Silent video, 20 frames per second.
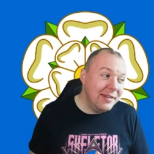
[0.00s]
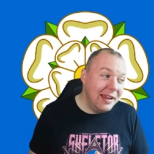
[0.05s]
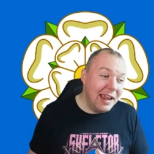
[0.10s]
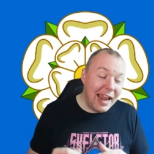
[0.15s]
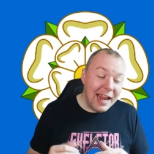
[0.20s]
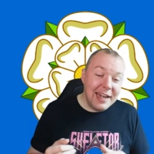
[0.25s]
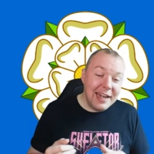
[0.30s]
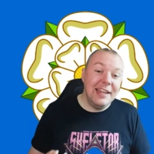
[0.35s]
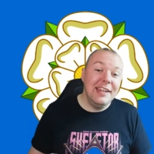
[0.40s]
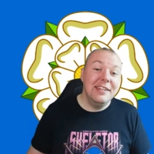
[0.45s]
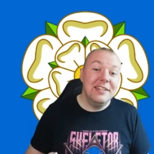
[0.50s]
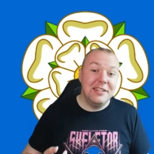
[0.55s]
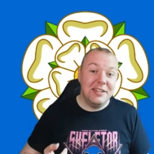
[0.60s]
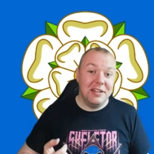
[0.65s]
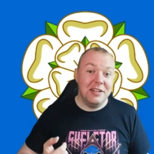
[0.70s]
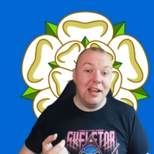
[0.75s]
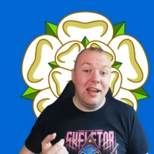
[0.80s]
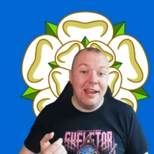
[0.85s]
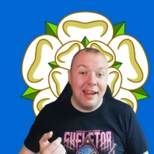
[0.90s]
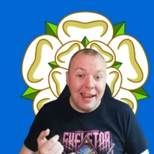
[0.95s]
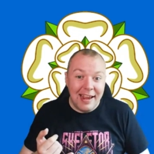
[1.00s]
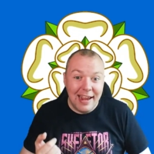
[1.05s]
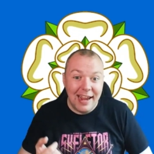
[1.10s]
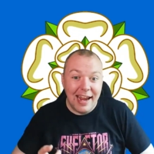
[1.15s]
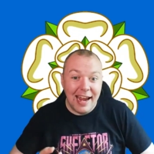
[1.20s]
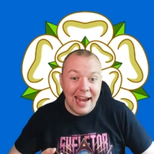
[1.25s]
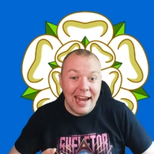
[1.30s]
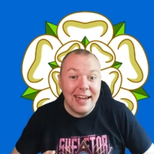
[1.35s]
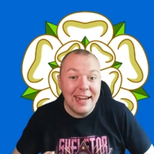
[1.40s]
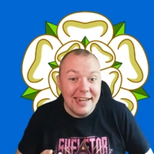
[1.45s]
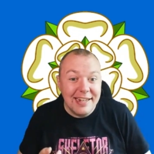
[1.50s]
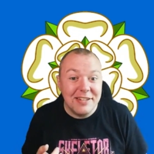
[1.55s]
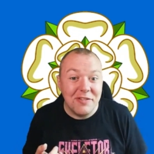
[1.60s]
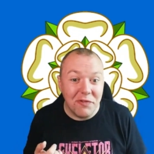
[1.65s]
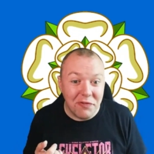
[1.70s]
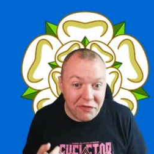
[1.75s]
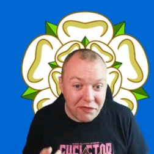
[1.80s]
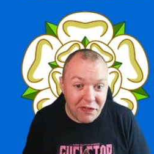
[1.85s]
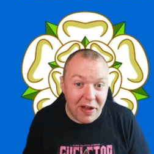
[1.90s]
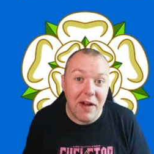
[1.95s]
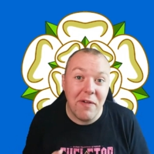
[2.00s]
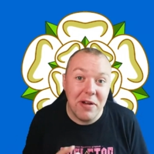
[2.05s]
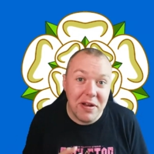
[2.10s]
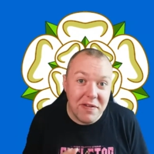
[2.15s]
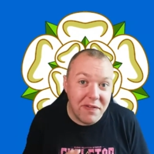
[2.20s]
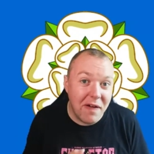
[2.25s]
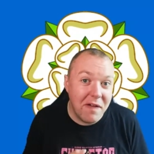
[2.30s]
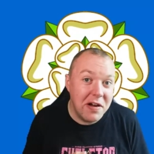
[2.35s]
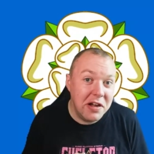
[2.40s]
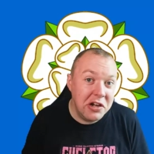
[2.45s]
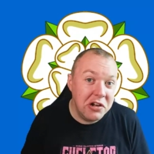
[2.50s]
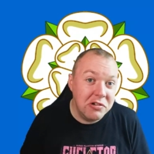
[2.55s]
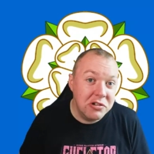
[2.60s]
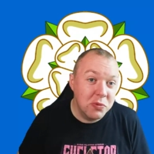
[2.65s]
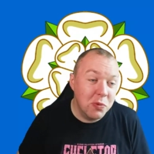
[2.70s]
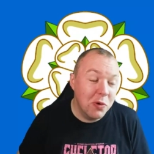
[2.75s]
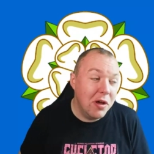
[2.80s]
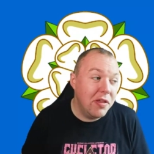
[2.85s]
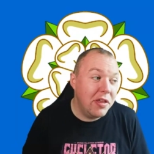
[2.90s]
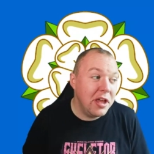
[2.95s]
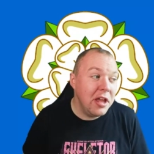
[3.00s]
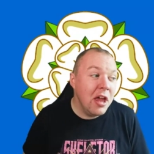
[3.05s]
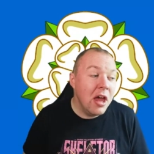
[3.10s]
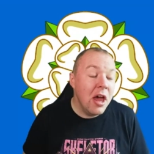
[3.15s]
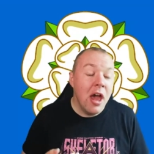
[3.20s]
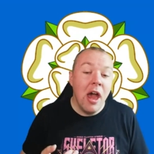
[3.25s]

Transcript: It is very, very newsworthy.